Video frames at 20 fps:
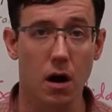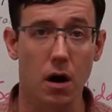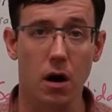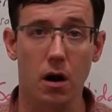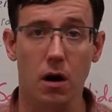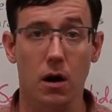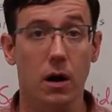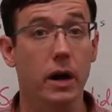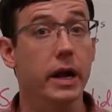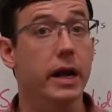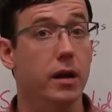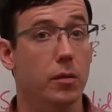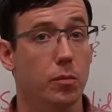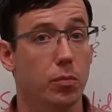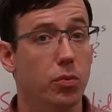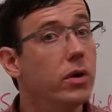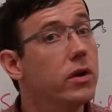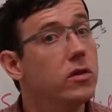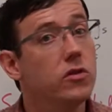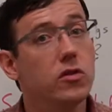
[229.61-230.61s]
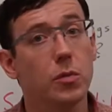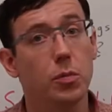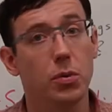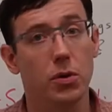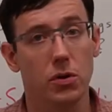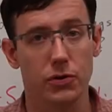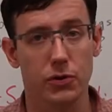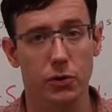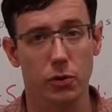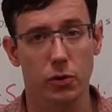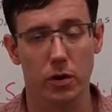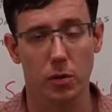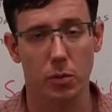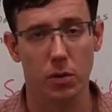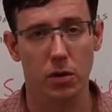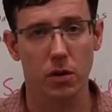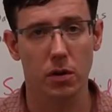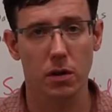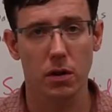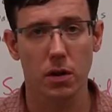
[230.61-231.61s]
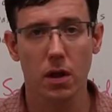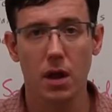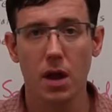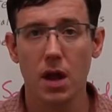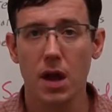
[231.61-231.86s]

are in principle tunable,